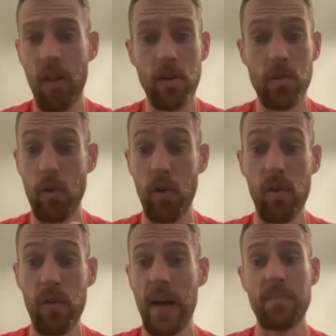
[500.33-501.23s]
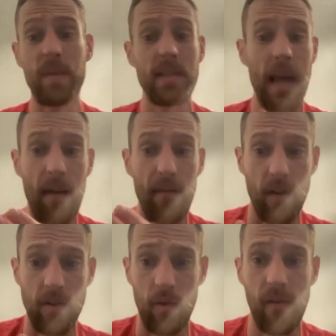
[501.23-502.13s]
those were new investments, half of
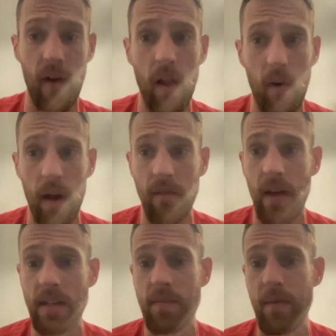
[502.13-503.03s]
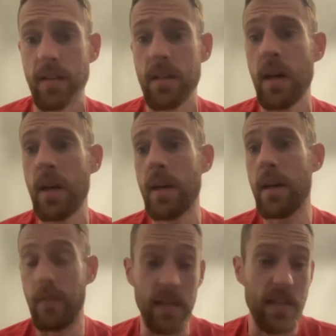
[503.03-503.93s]
those were follow-on investments.
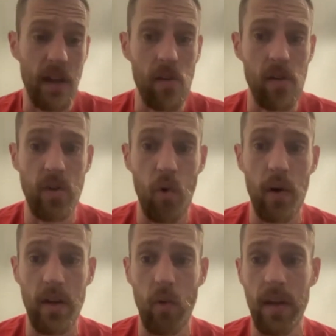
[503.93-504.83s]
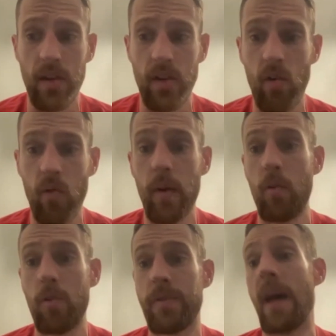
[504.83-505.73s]
This year in 2022, we
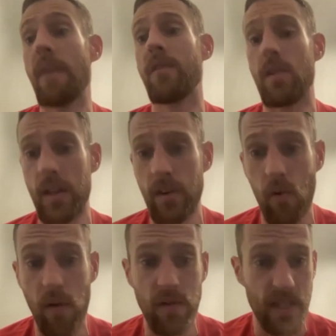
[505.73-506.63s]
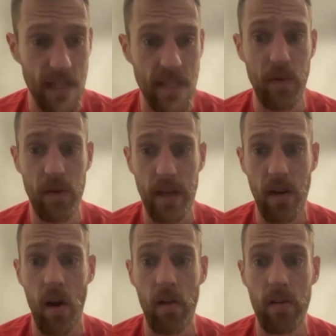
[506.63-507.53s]
will definitely do over $6 million,
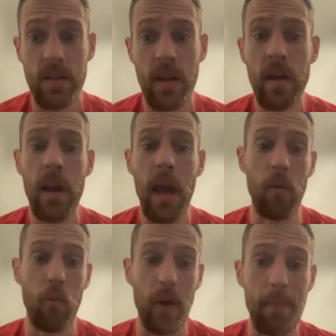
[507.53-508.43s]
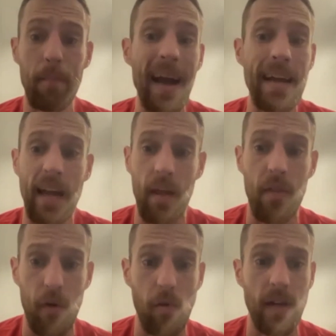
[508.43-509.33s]
and we might hit
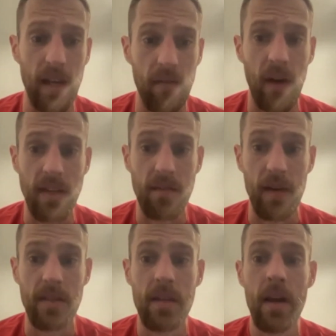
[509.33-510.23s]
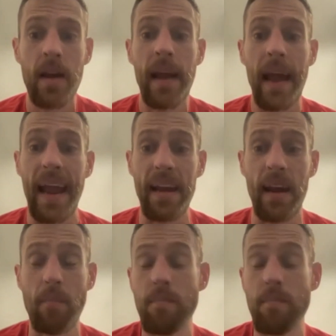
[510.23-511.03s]
30 investments. And